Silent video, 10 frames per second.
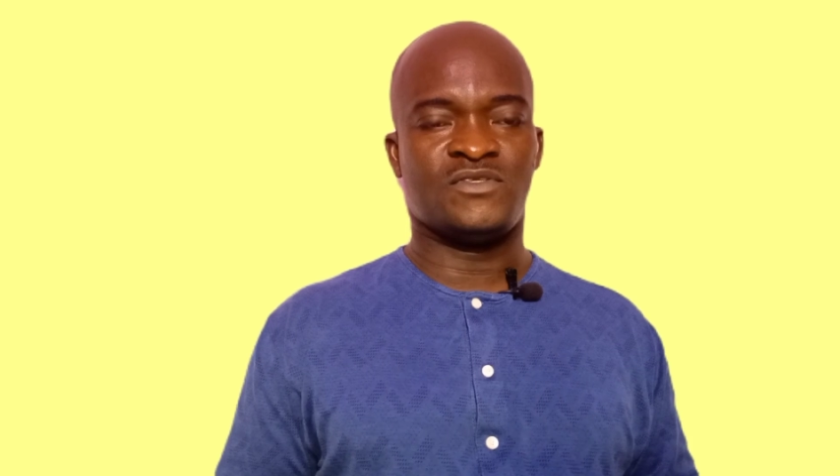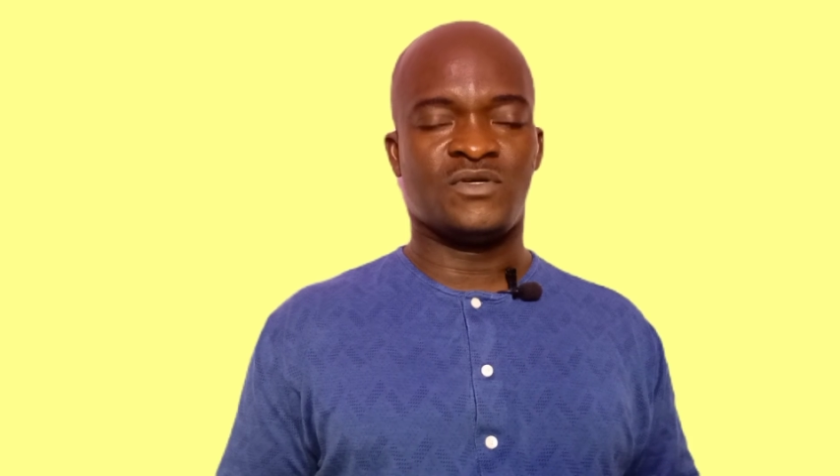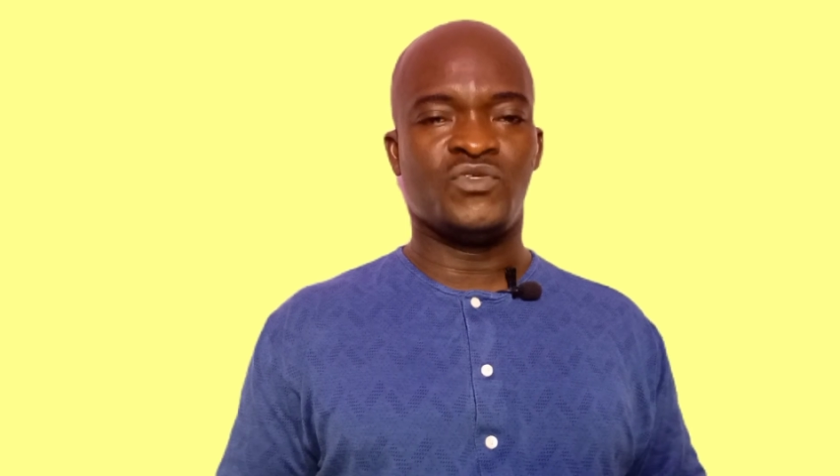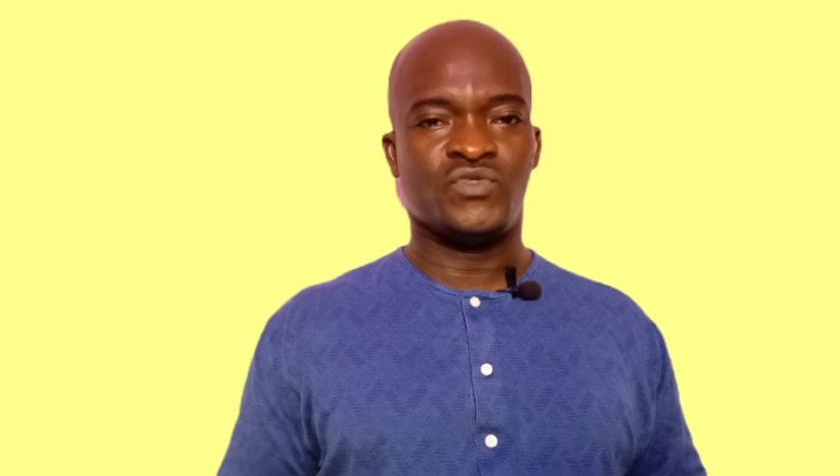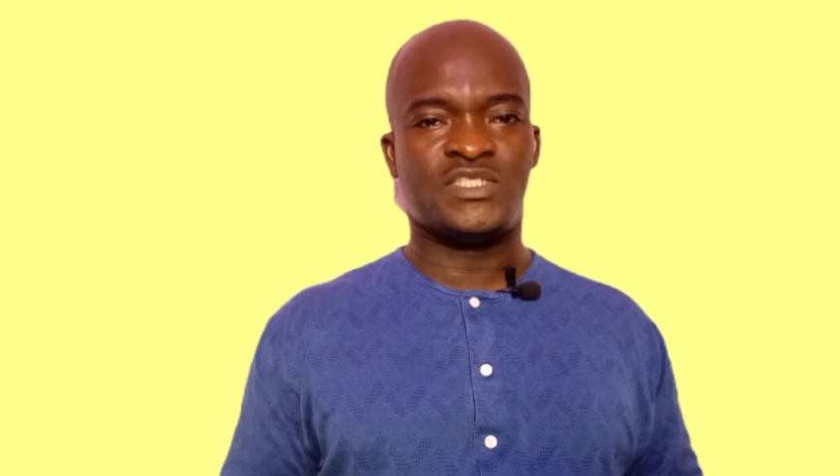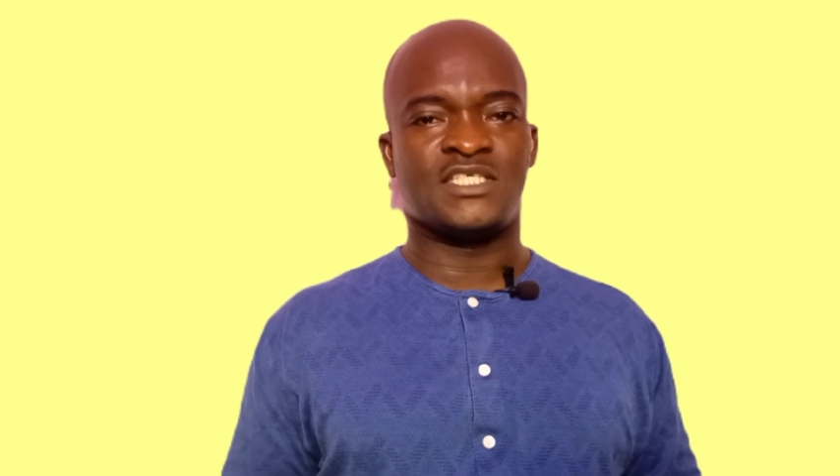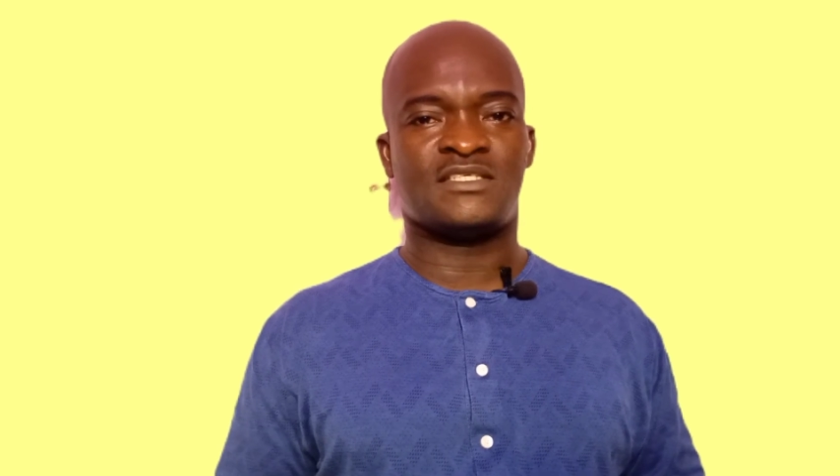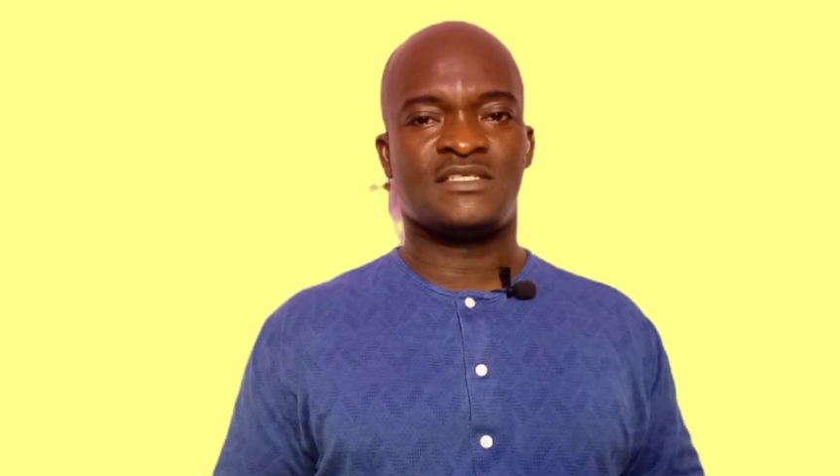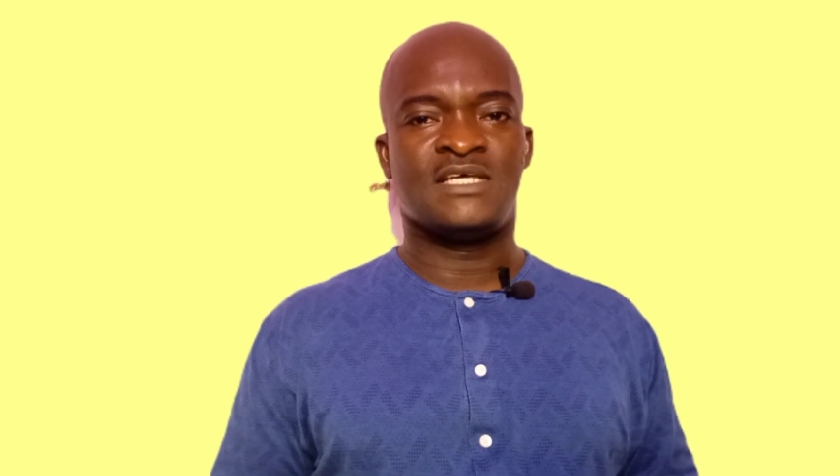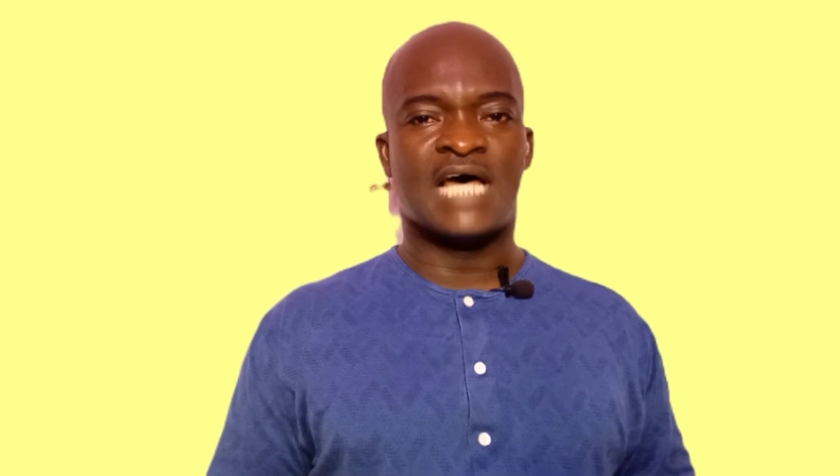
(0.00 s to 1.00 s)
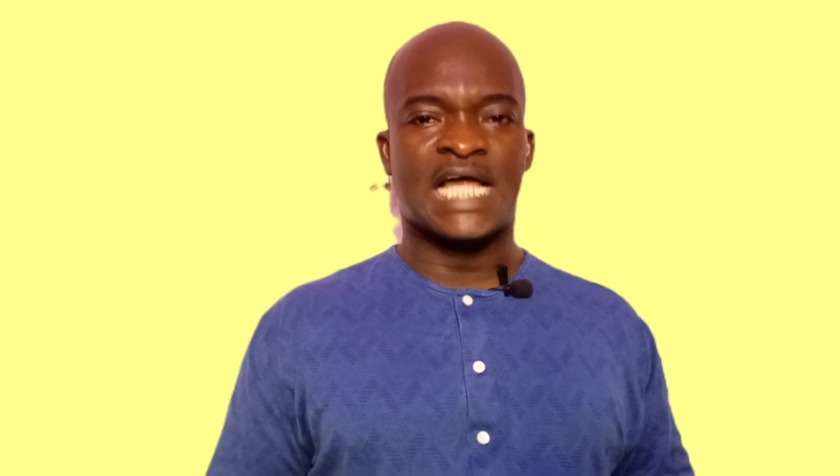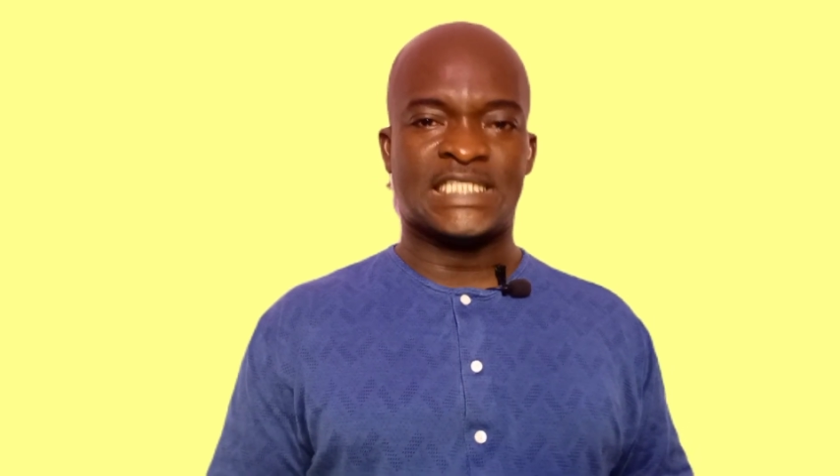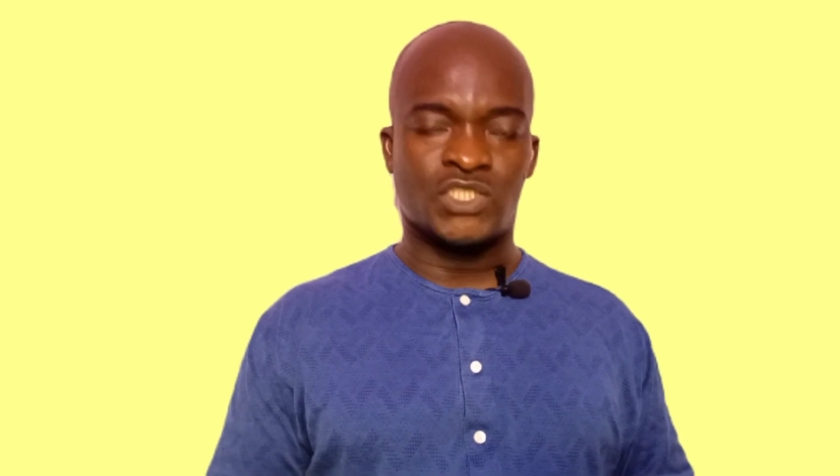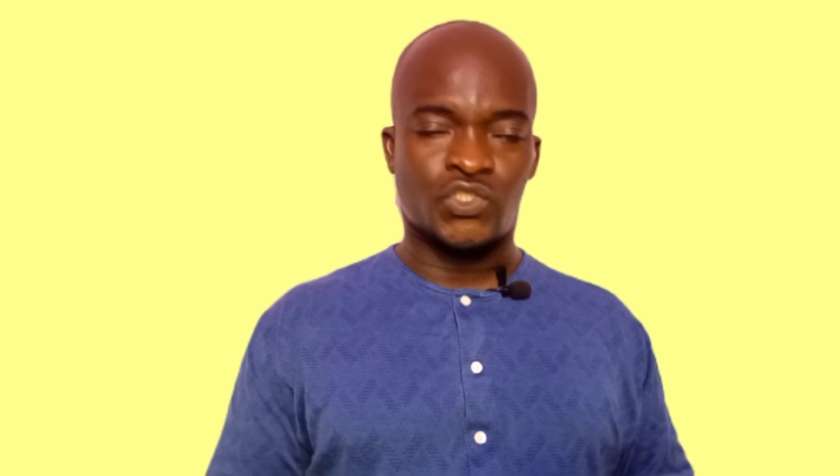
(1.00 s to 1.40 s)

Don't use it until